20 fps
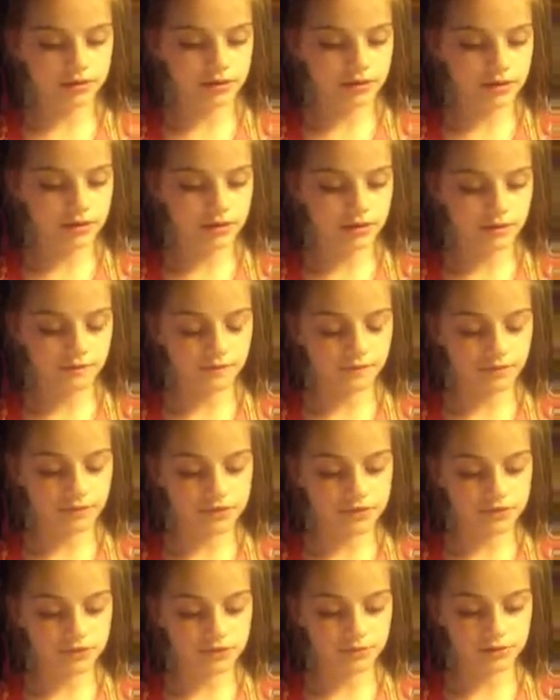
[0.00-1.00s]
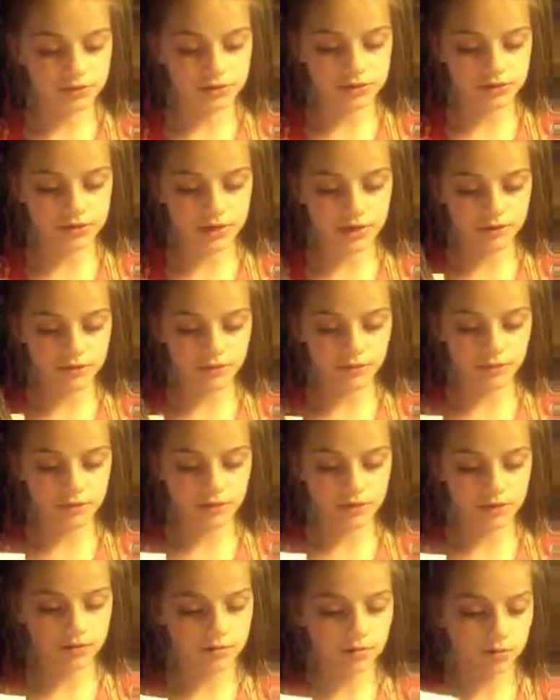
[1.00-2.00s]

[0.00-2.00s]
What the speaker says: their adventure with the Native American